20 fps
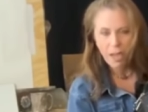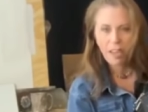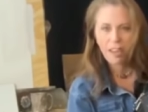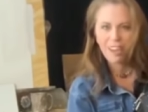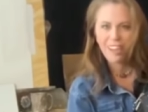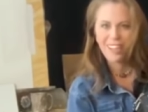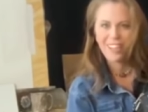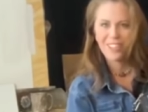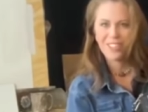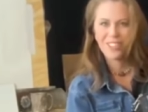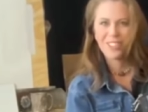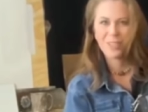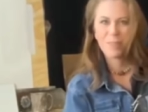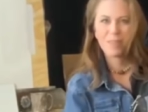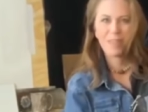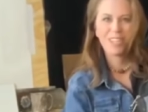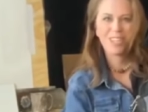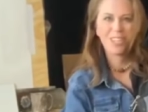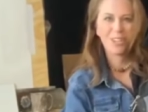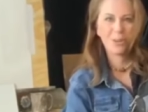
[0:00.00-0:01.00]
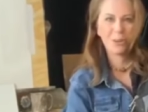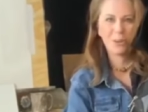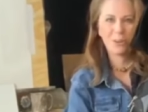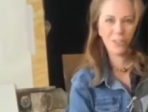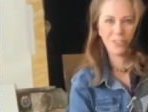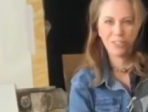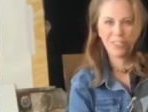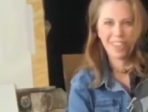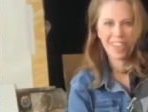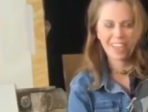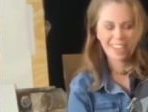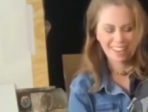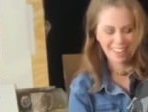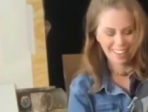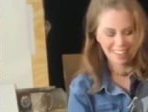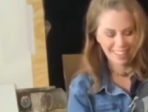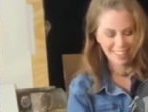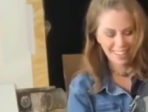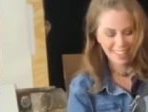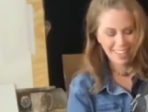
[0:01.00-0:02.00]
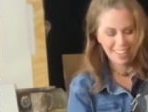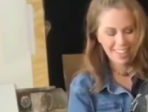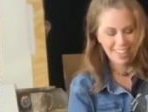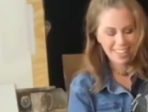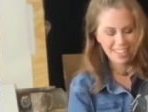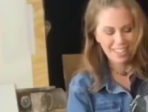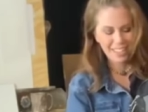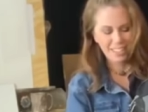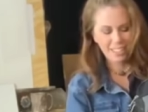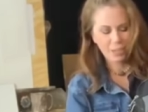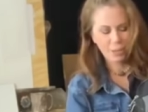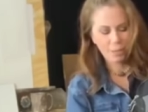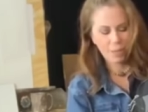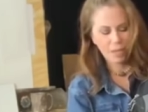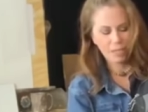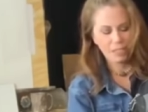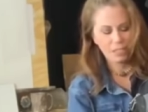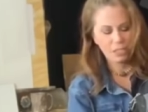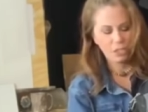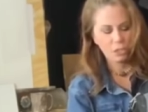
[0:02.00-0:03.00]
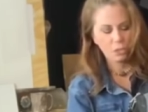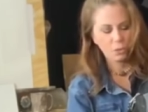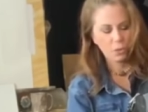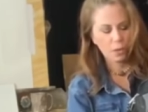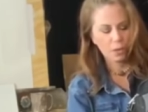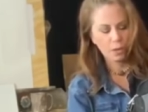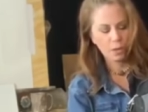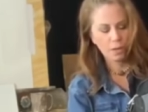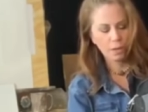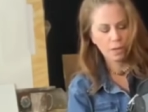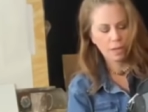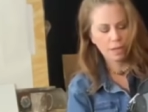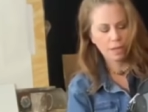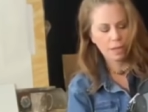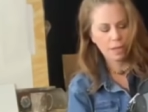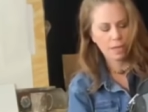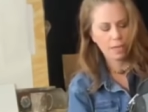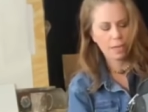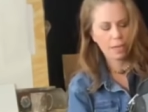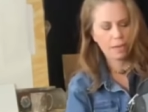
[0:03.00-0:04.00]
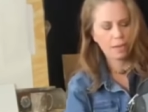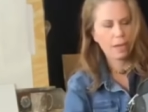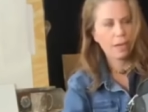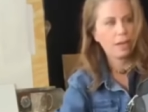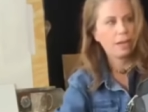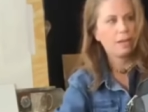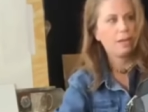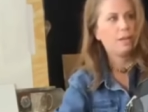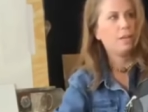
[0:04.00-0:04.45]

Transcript: and I use the bungee cord for that. So my stool, I got to get it out